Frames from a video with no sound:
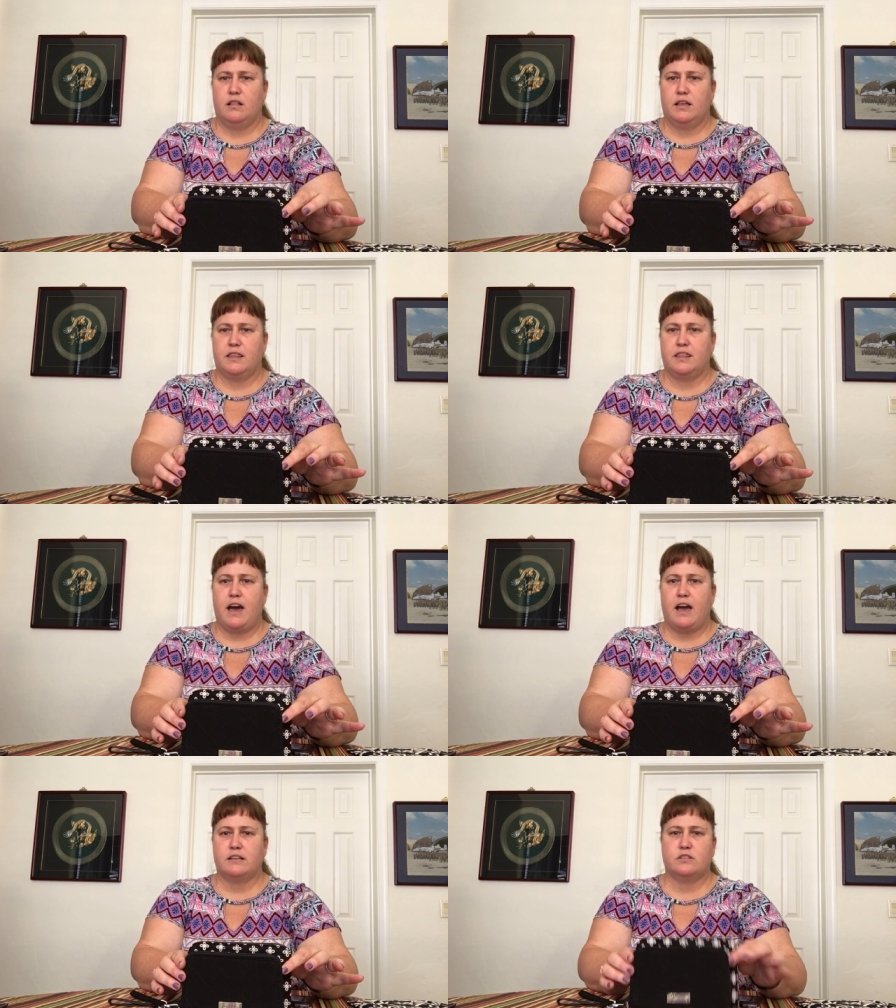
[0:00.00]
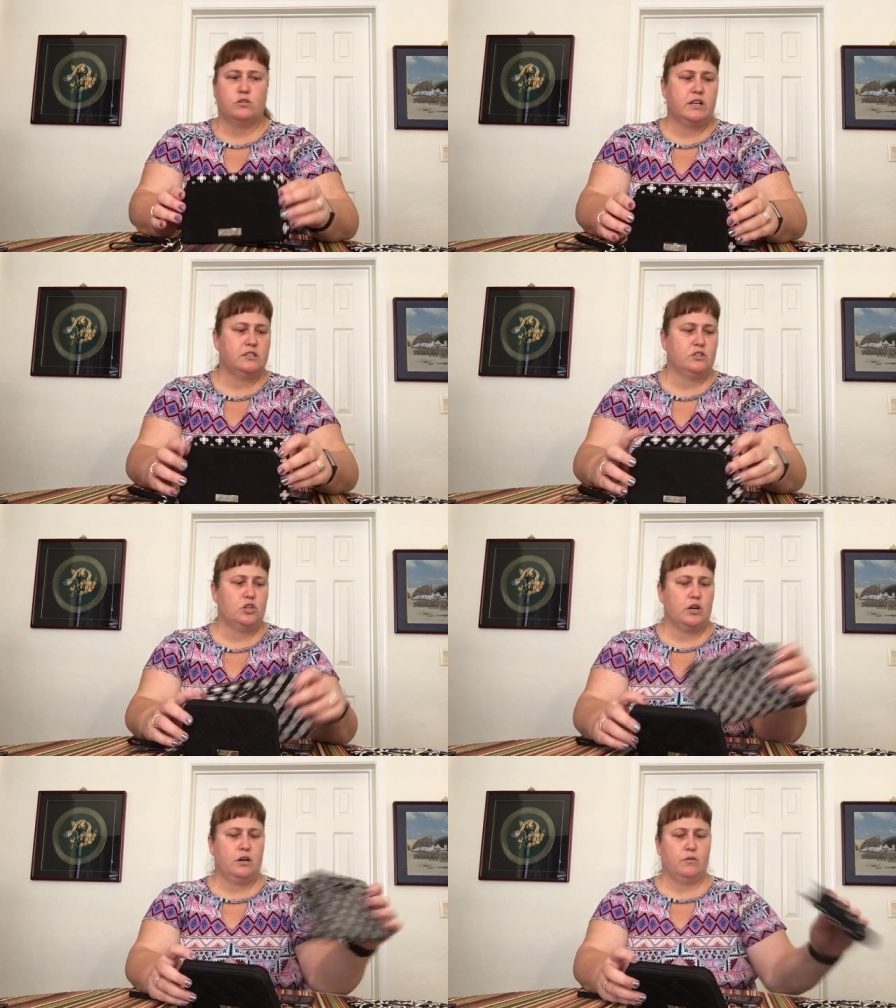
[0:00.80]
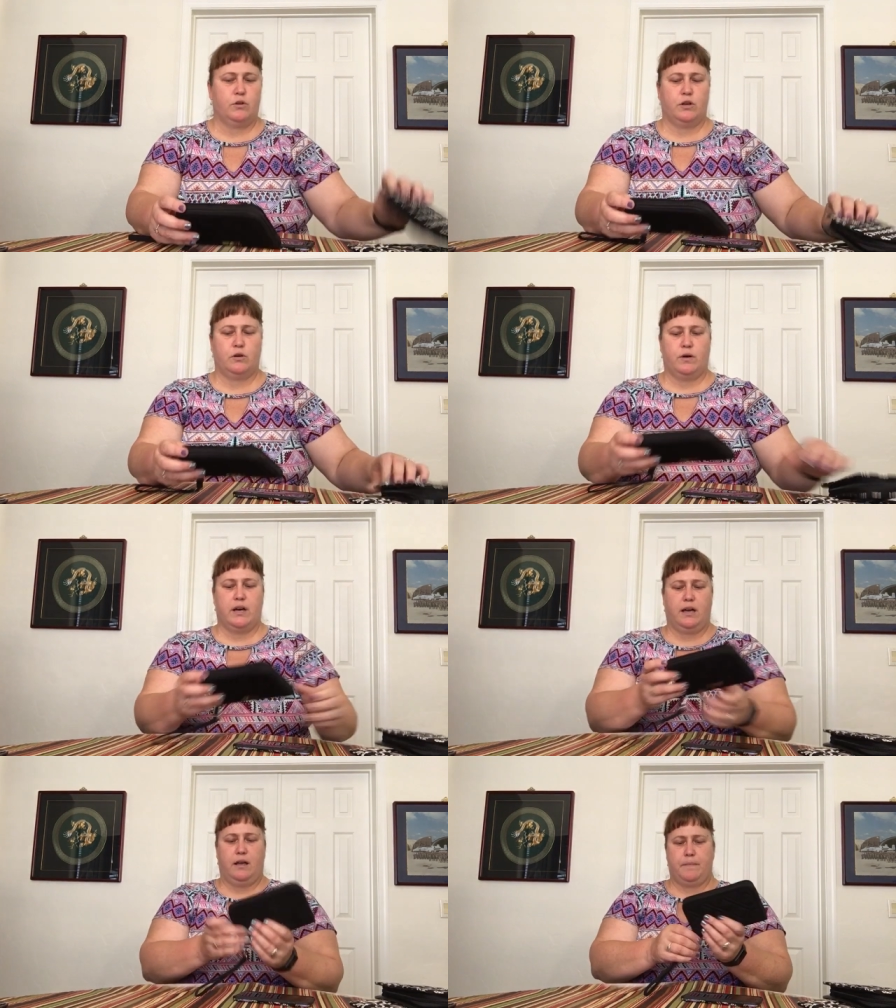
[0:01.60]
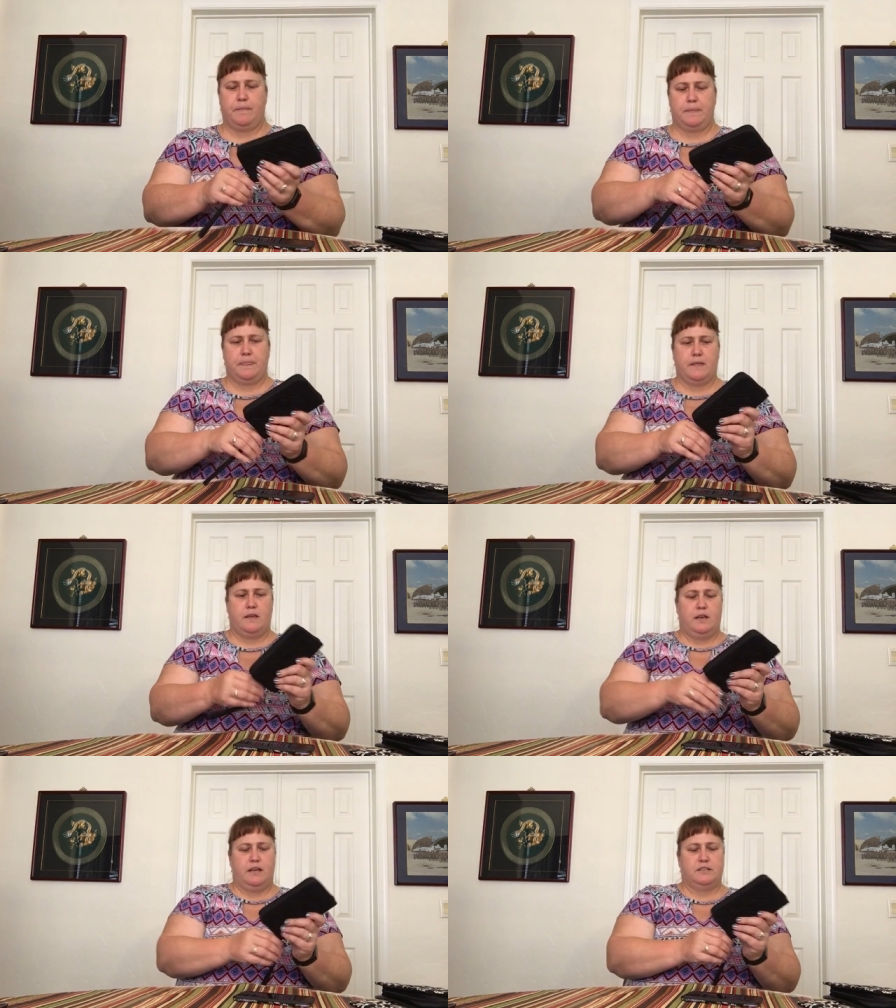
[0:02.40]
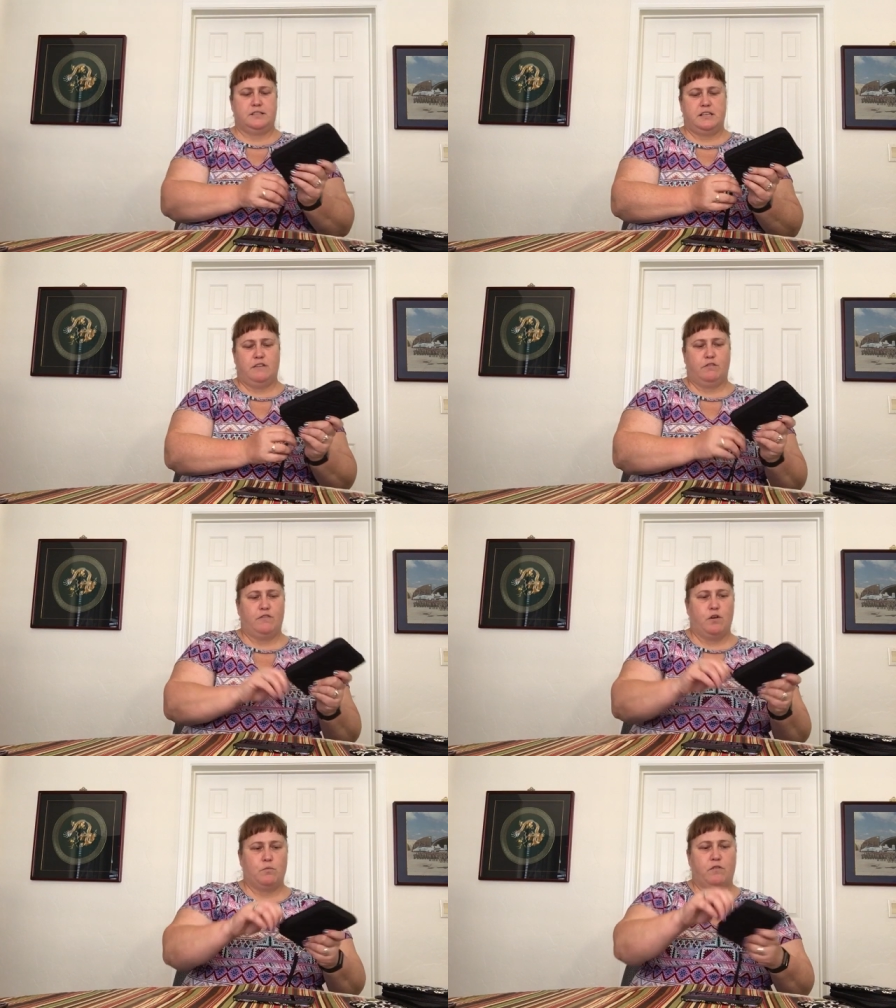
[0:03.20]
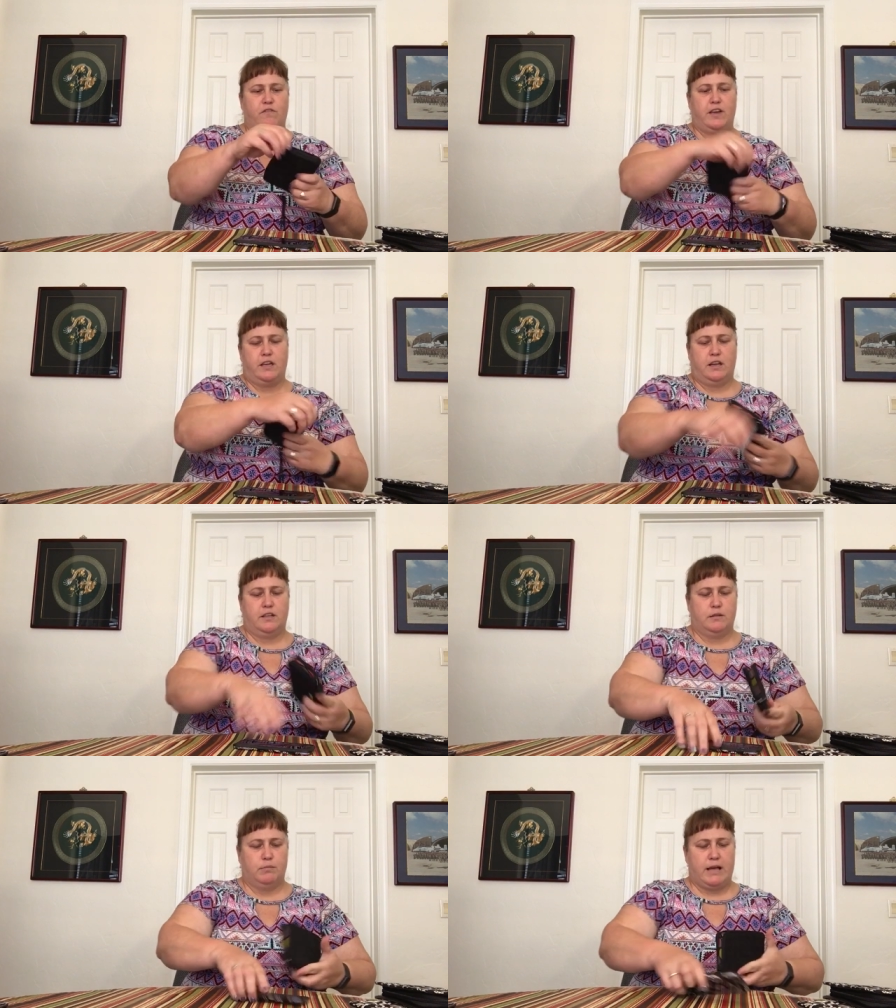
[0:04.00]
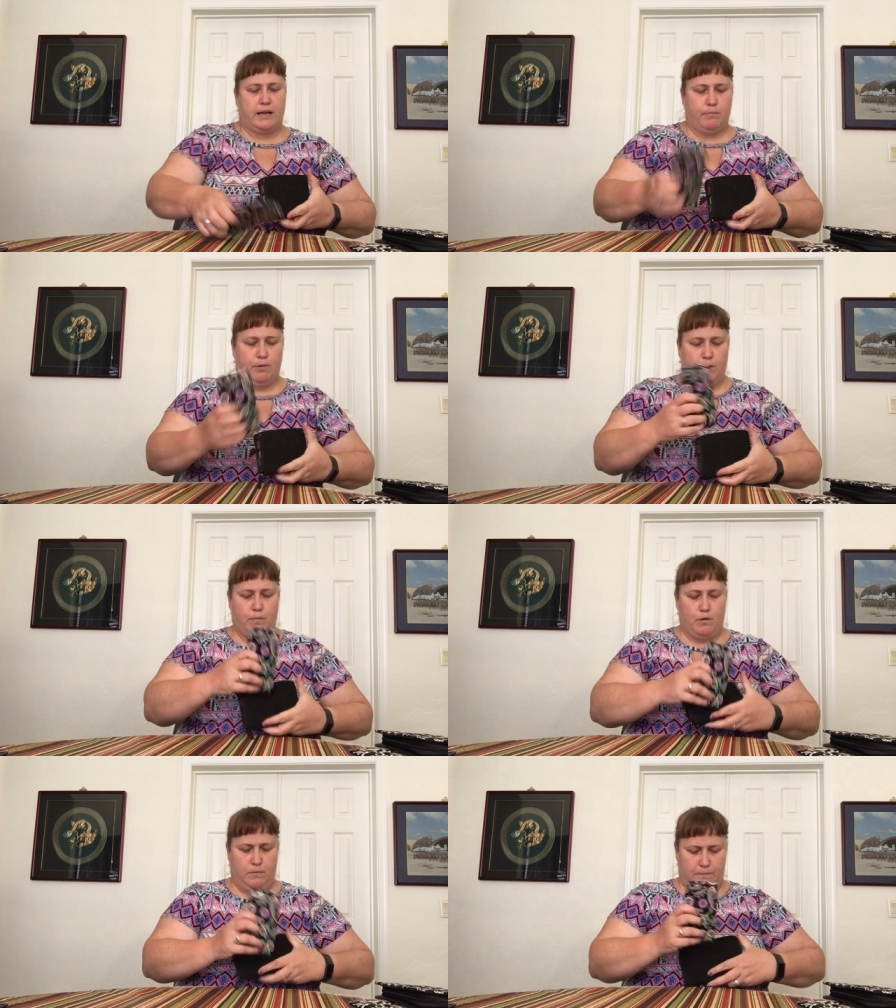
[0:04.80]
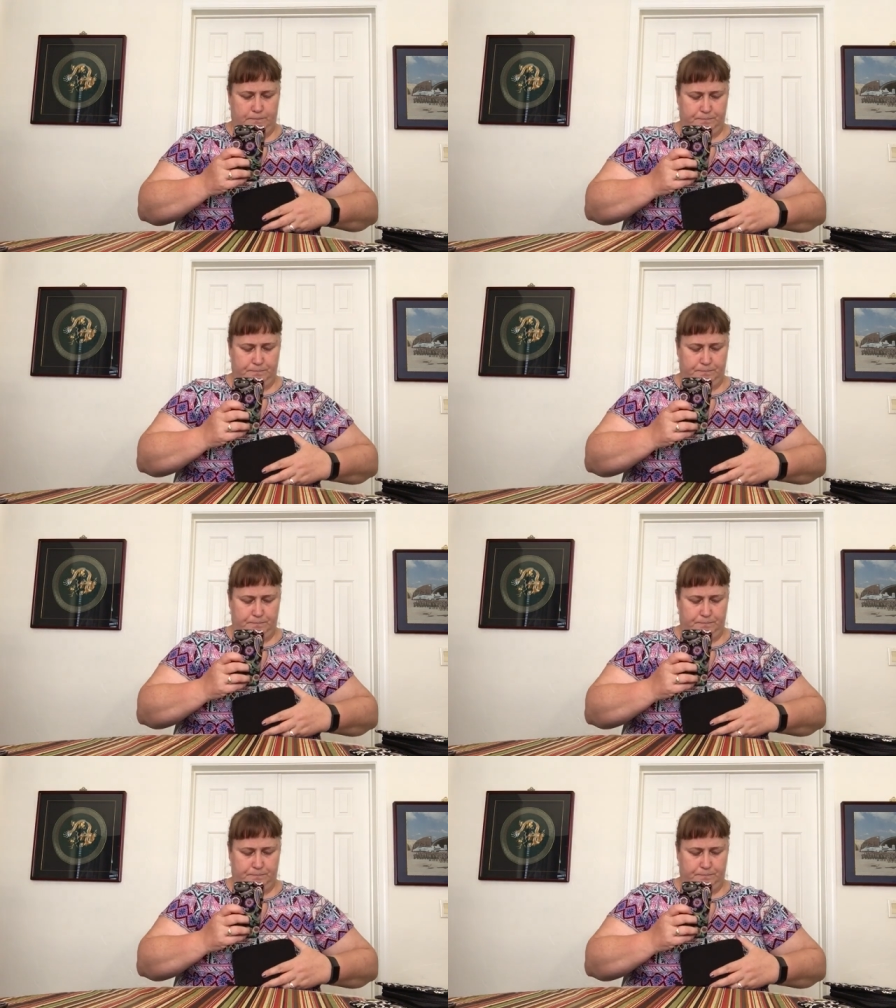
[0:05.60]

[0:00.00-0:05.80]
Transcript: like that. So let's look really quick and see if the phone will fit in the black and purple.